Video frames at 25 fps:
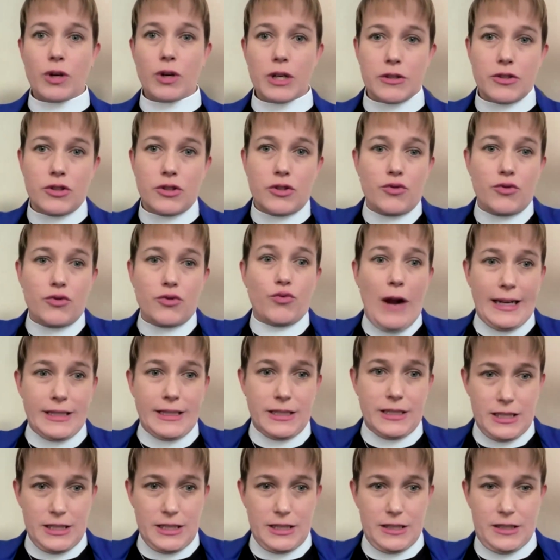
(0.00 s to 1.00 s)
or to
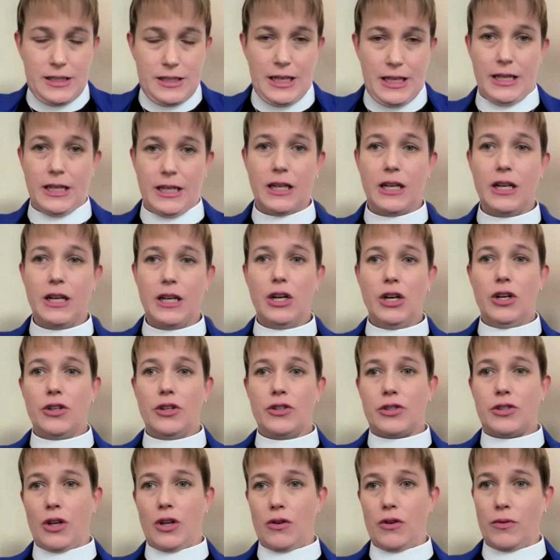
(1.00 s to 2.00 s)
rent it, say.
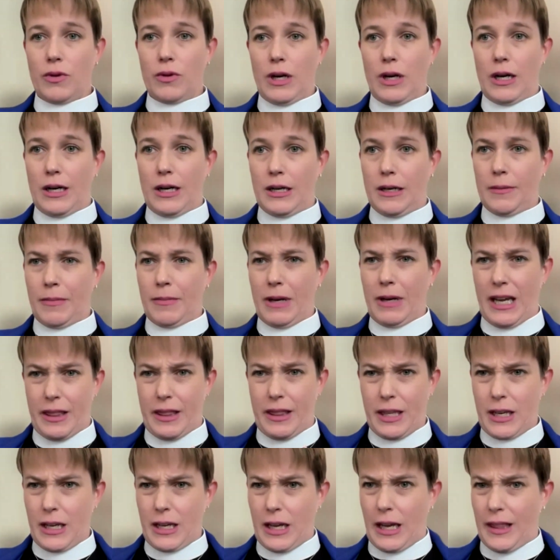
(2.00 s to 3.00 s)
So
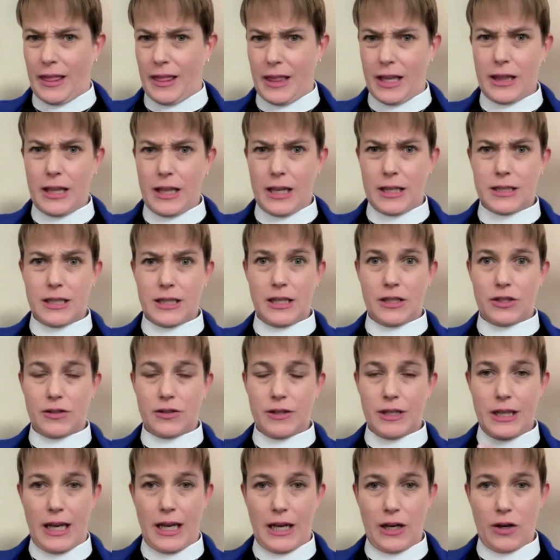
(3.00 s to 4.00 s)
I think that's
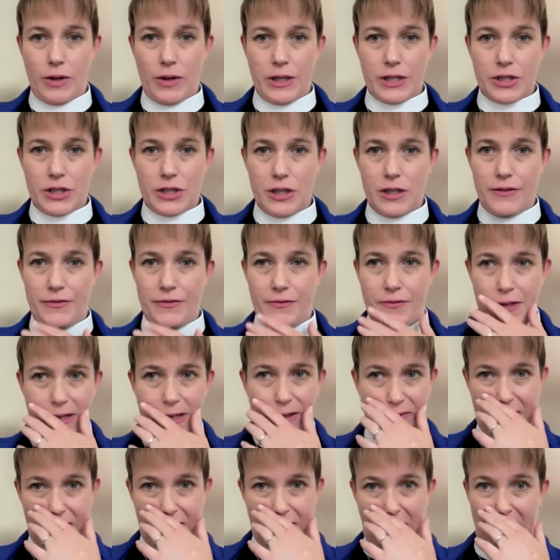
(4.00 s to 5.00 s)
answering that question.
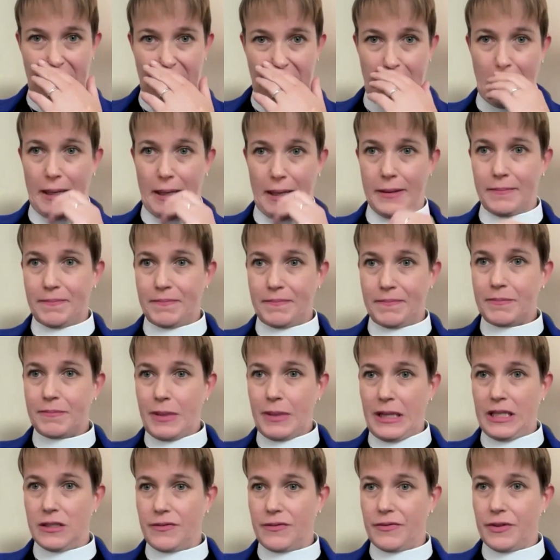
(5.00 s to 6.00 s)
If not,
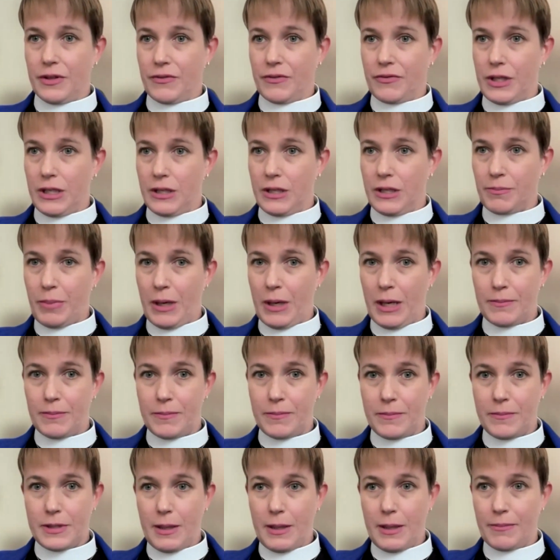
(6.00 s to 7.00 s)
please feel free to pipe
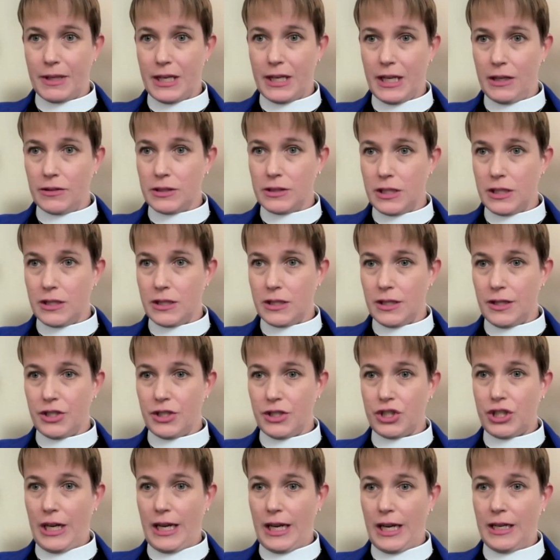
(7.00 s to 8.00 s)
something else into the
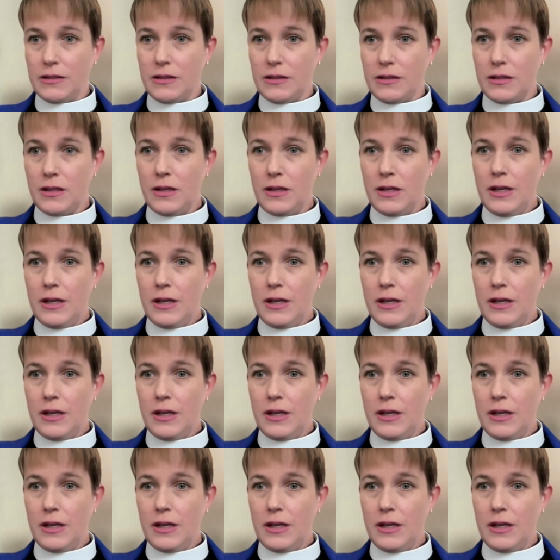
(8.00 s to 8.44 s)
chat.